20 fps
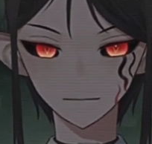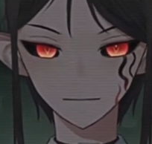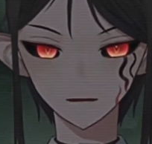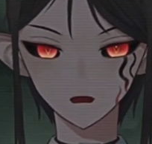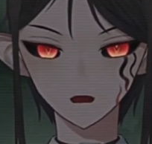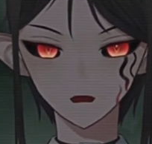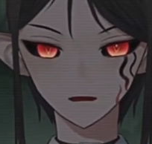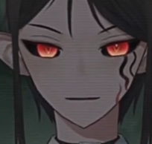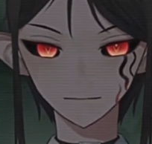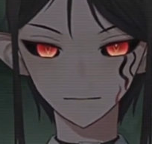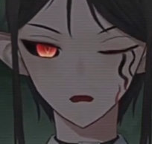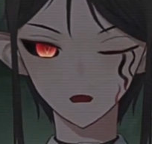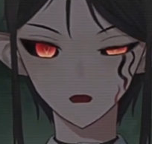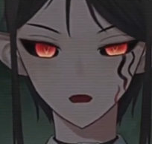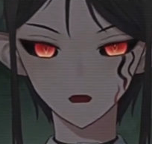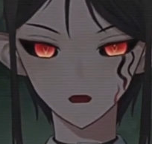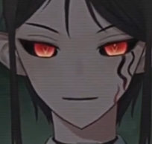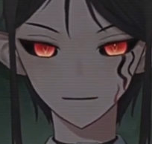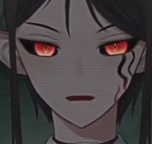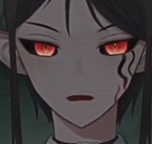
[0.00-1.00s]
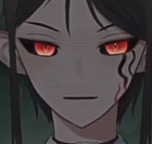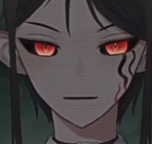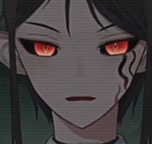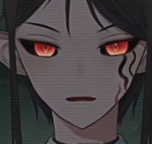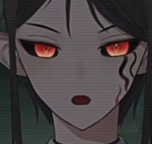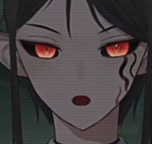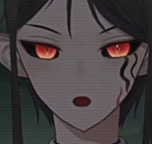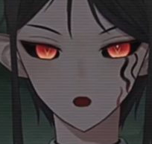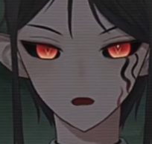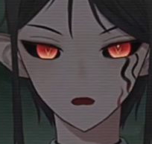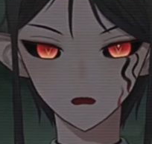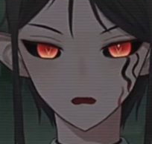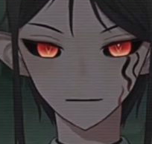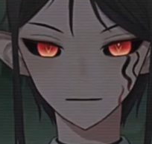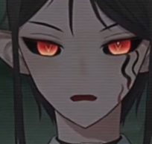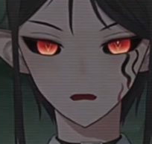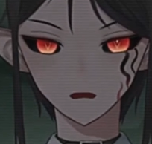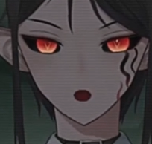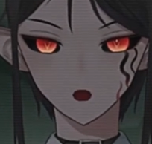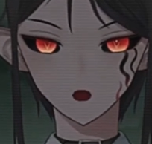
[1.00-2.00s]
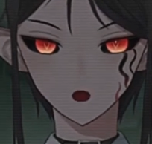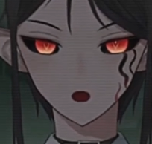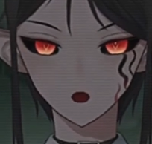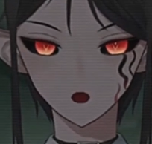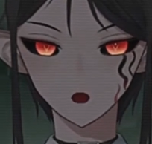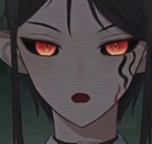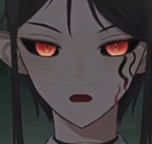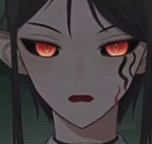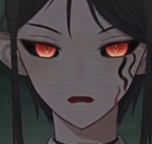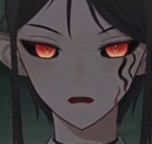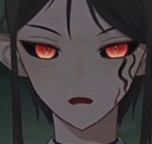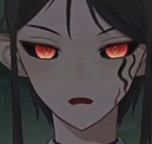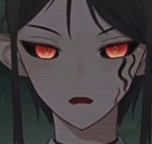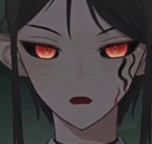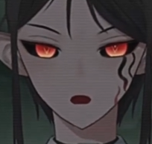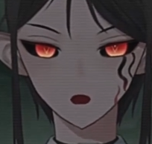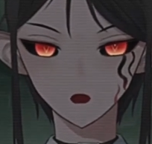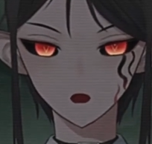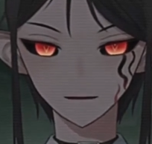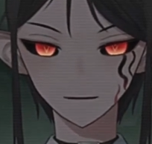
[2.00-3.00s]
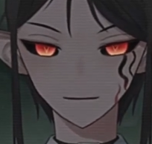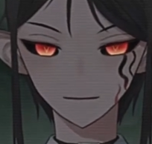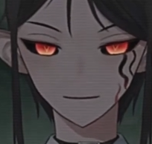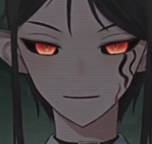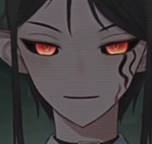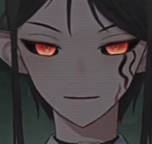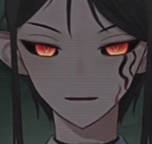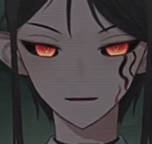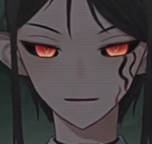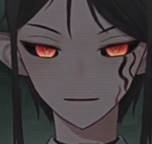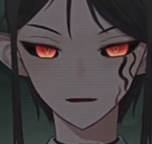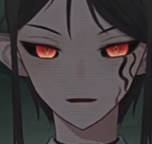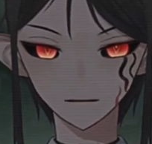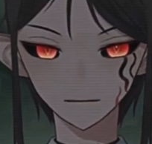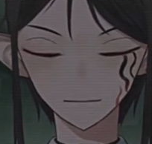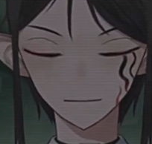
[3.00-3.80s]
black mass on the corner of the wall and ceiling.